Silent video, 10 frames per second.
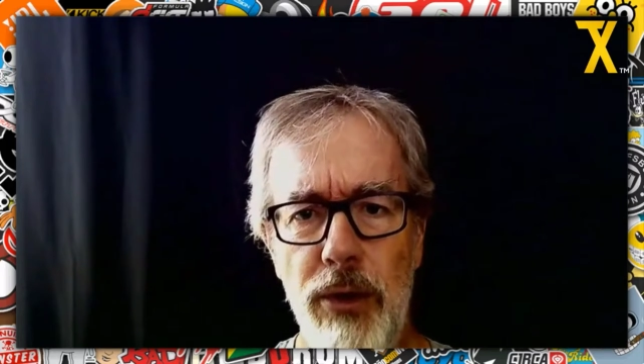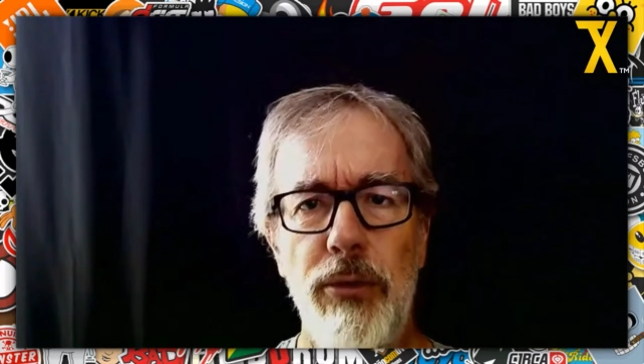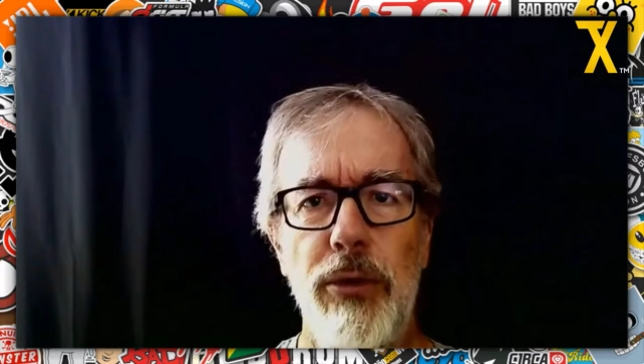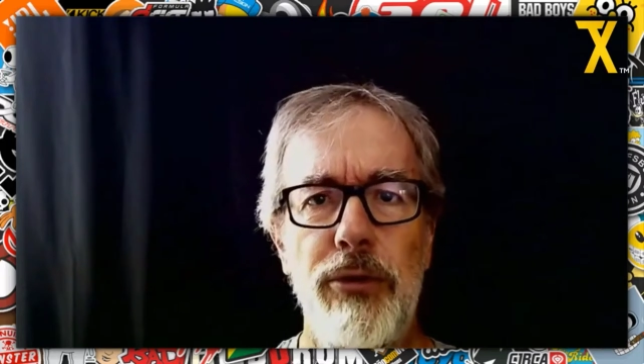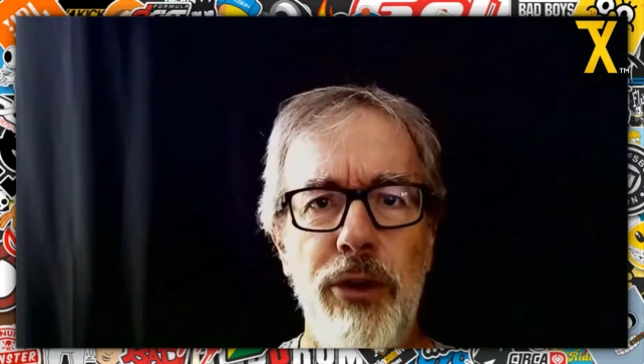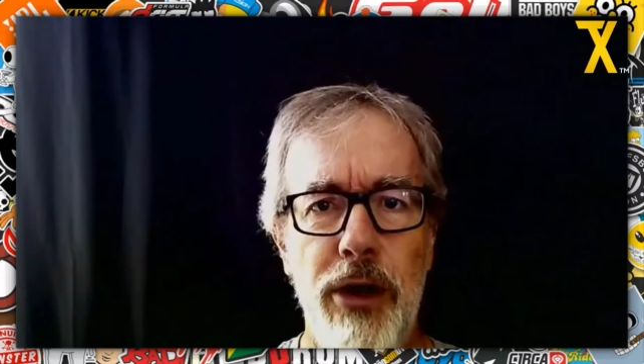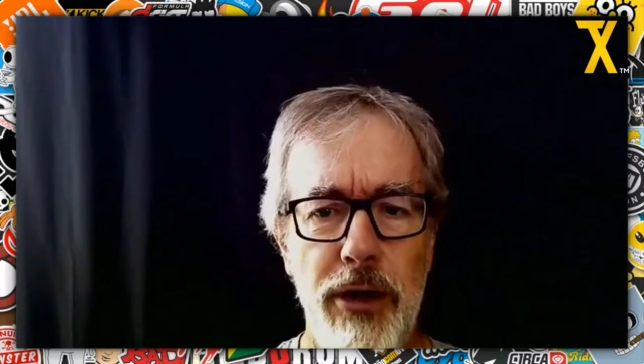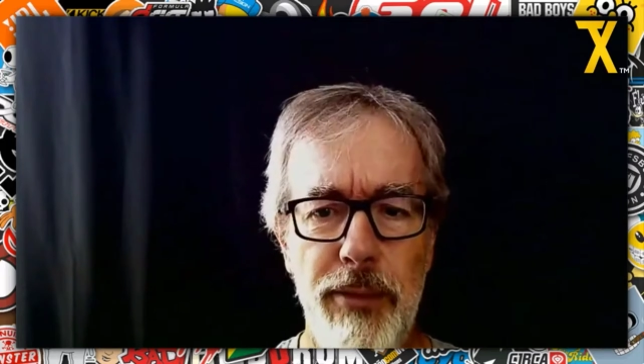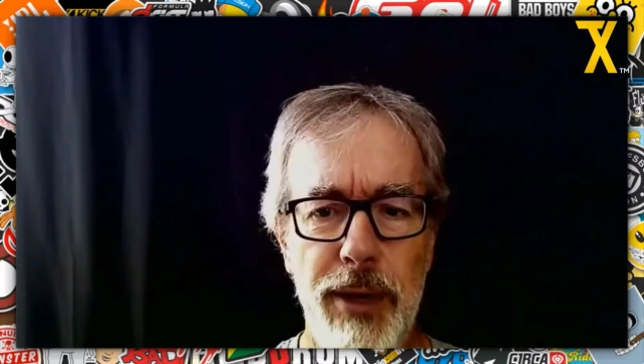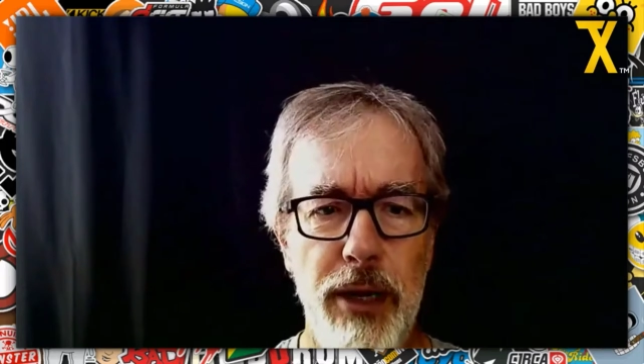we'll
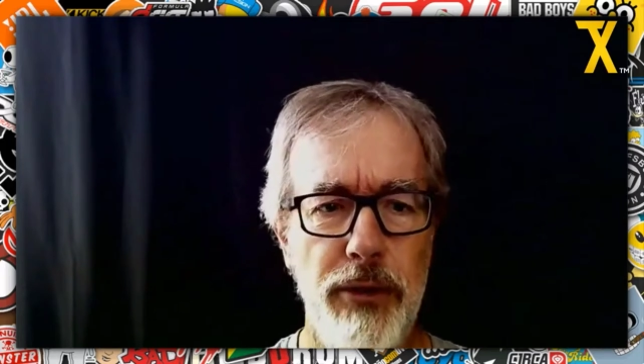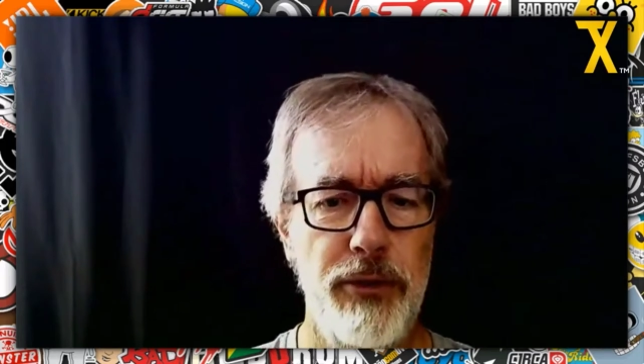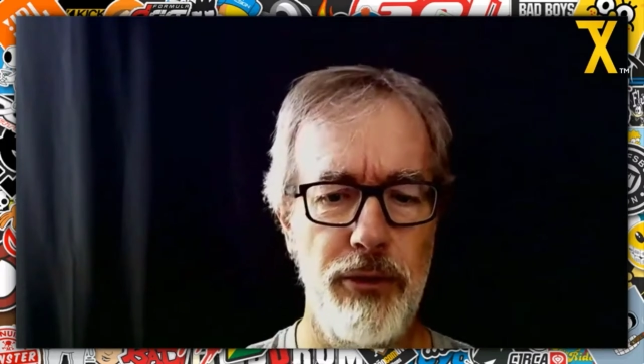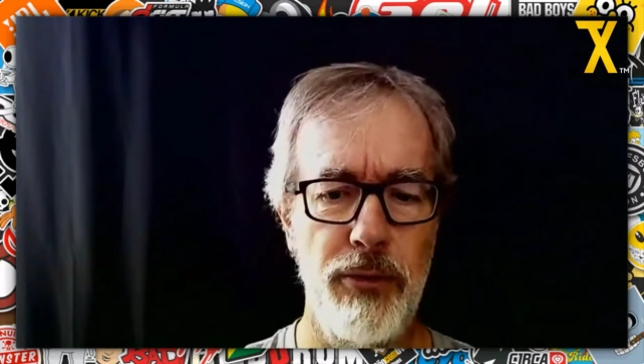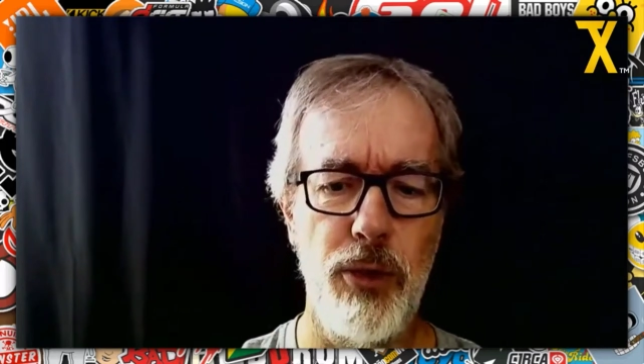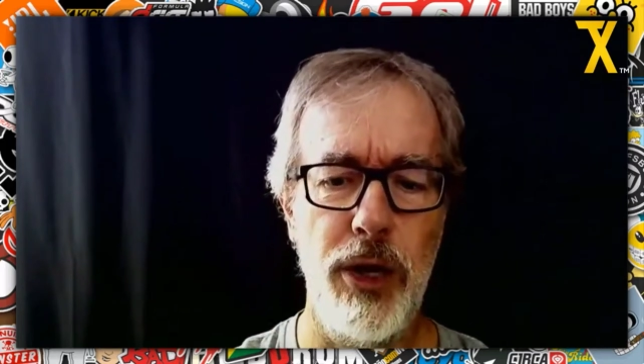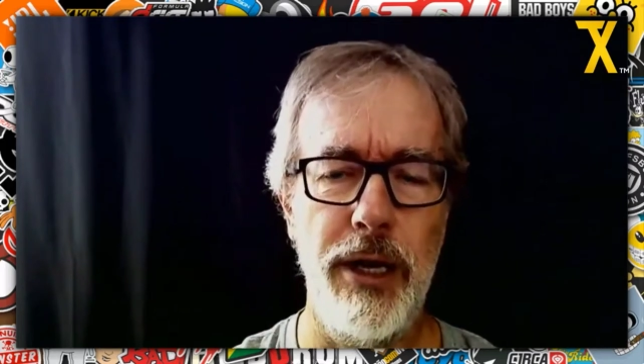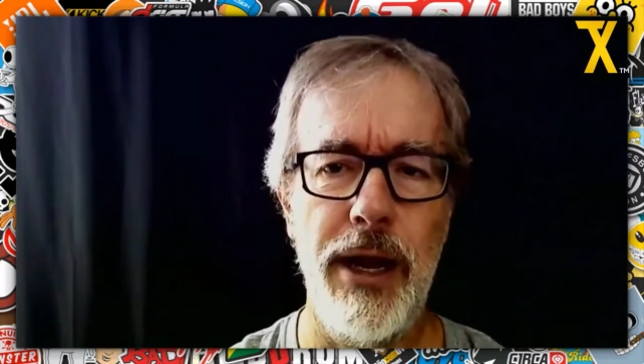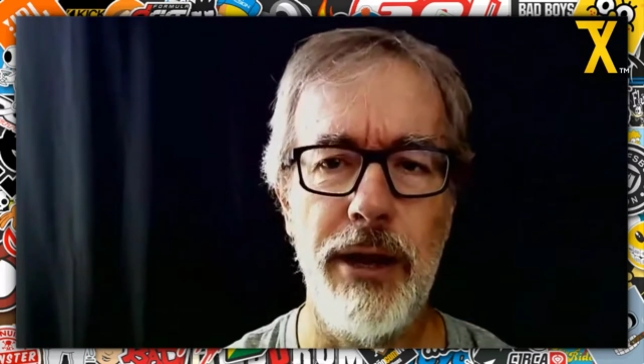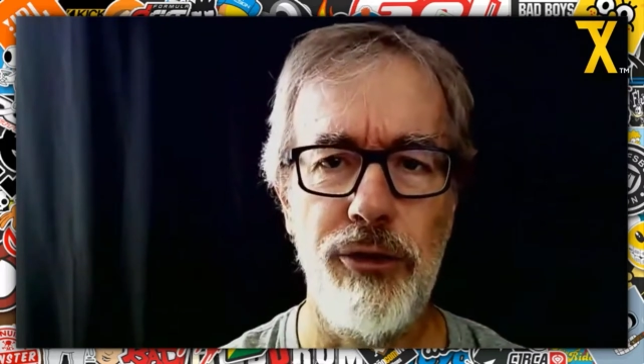talk about what
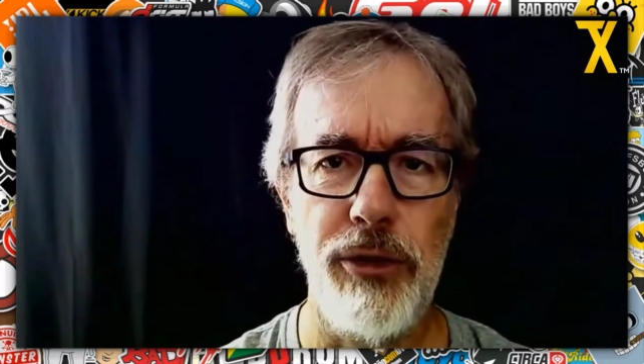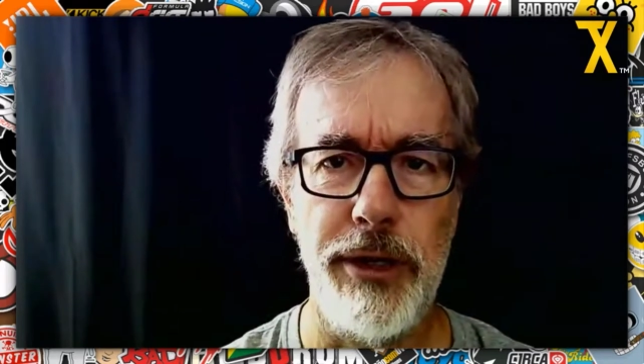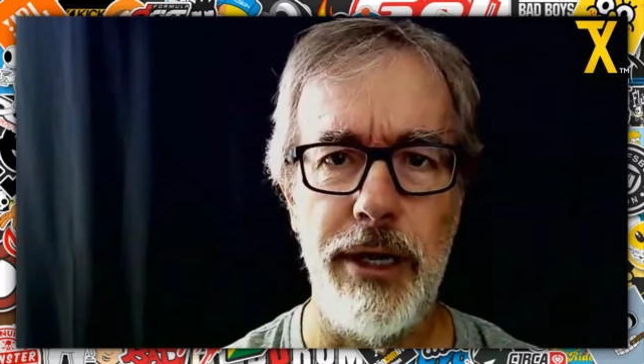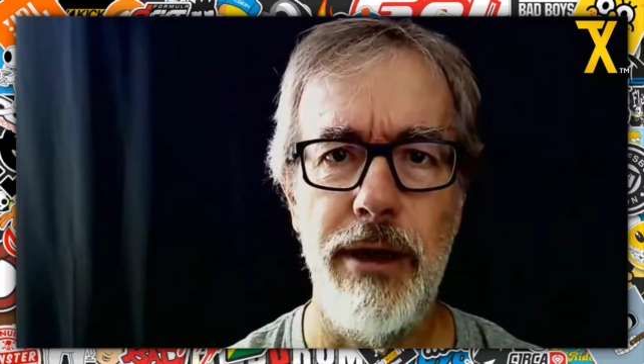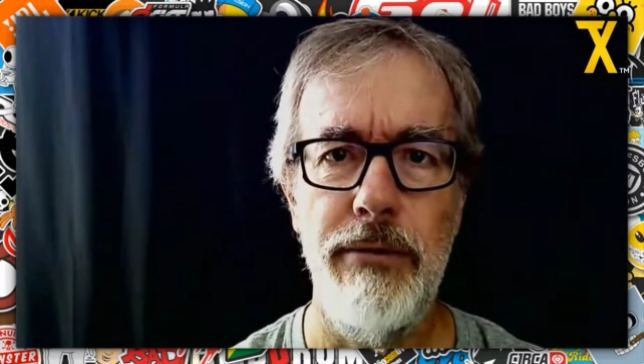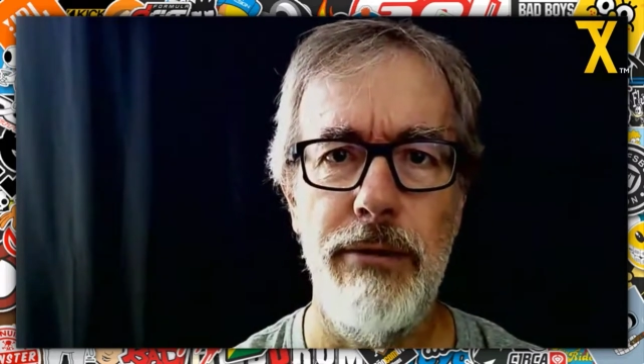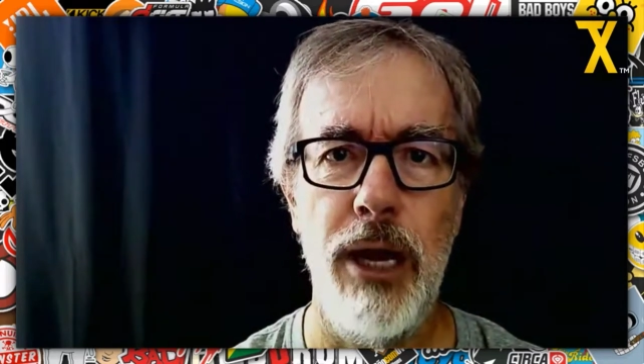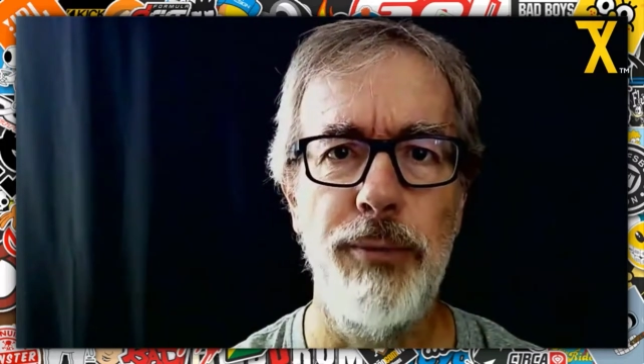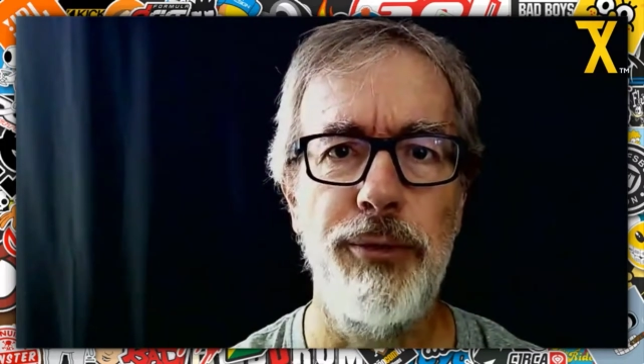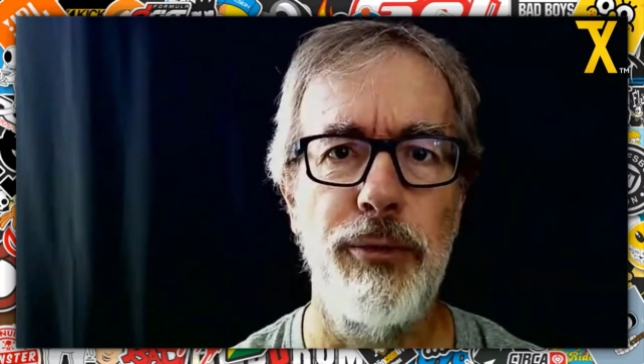it actually
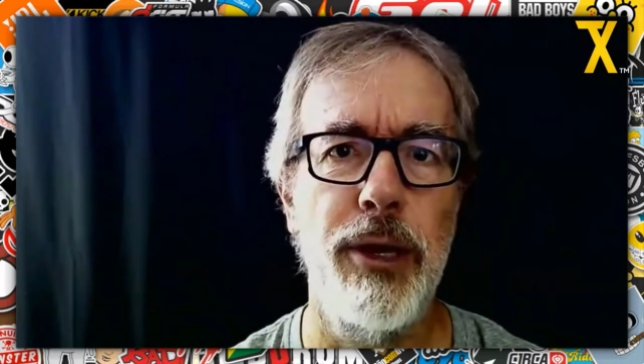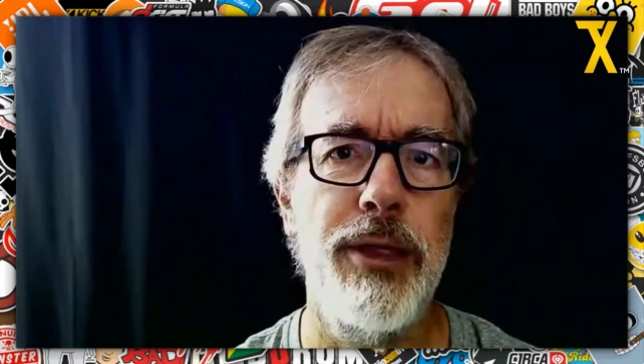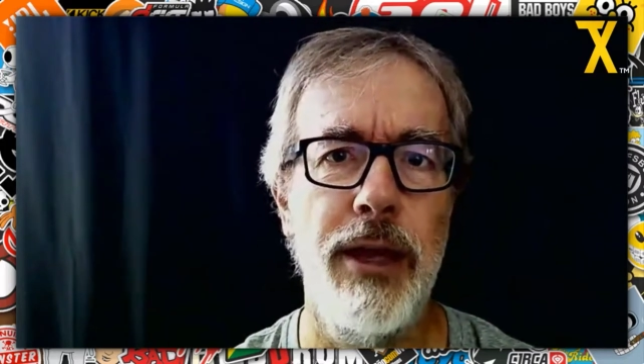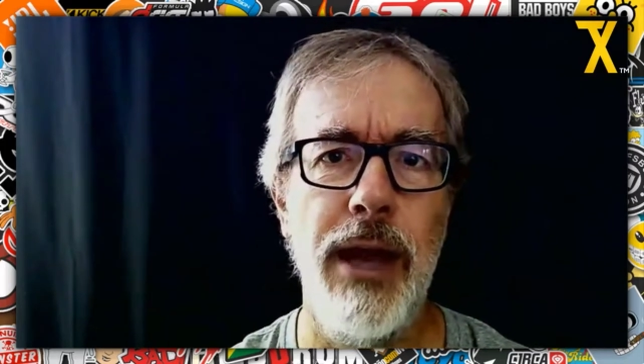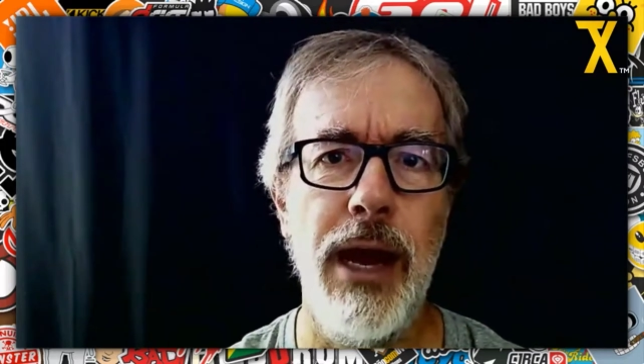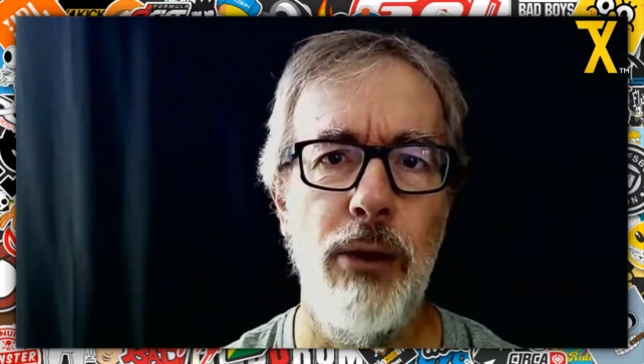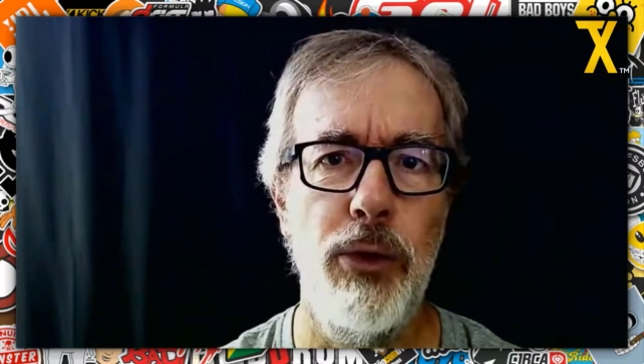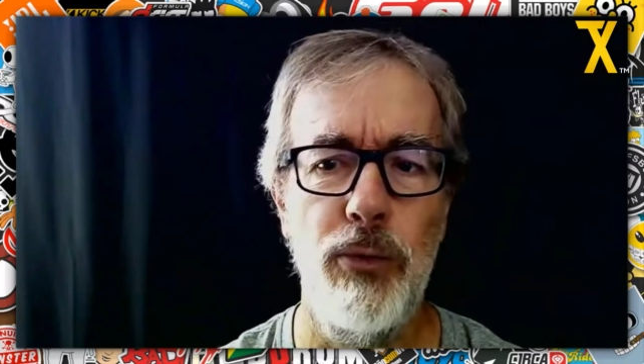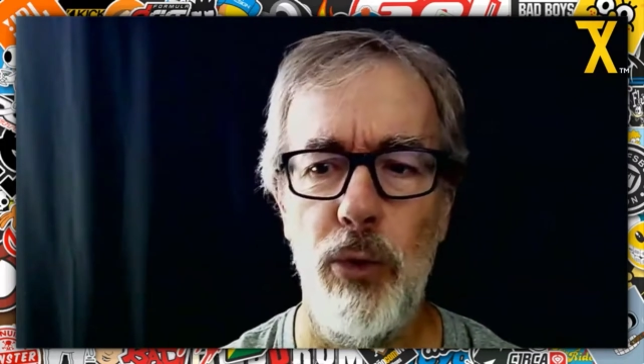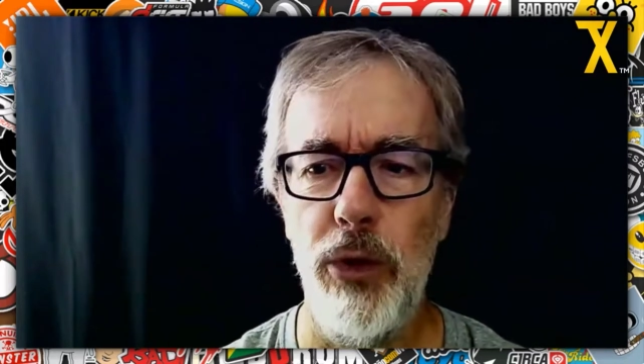helps with and how
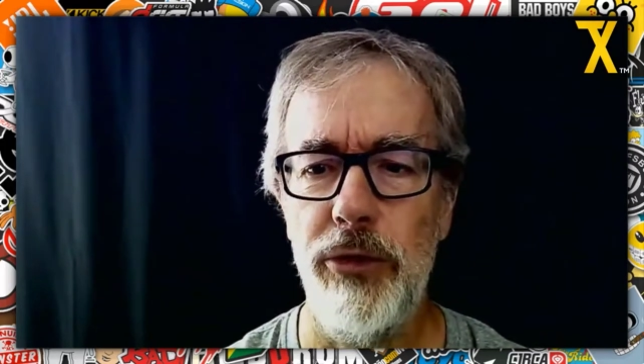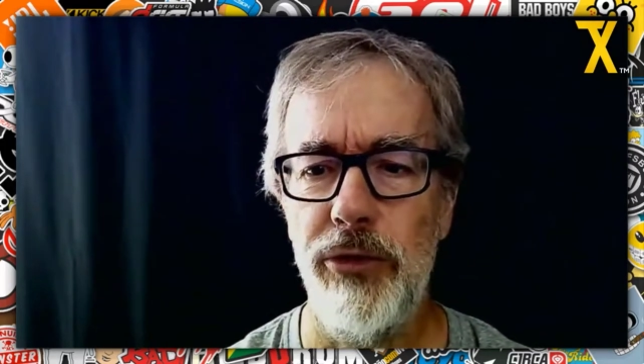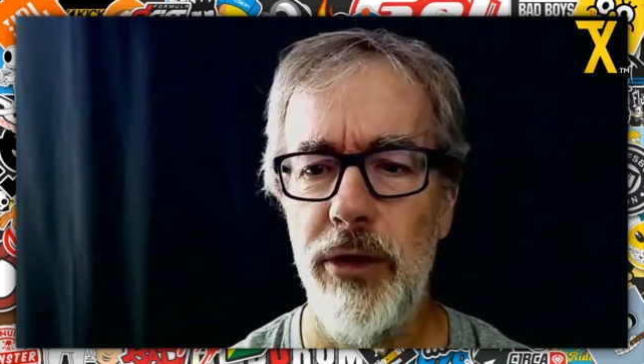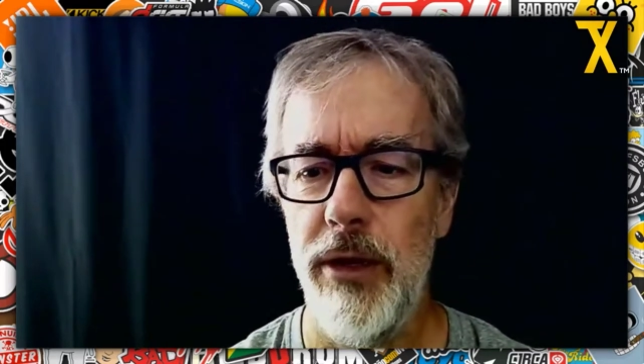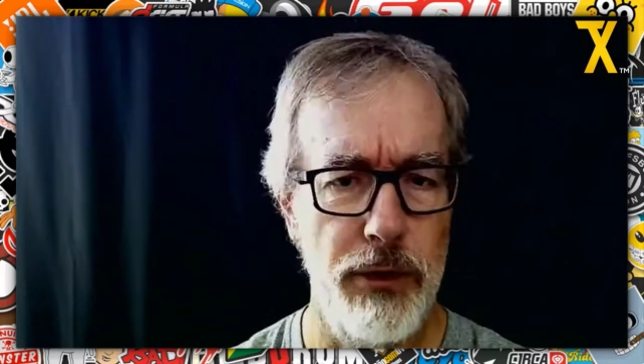it works.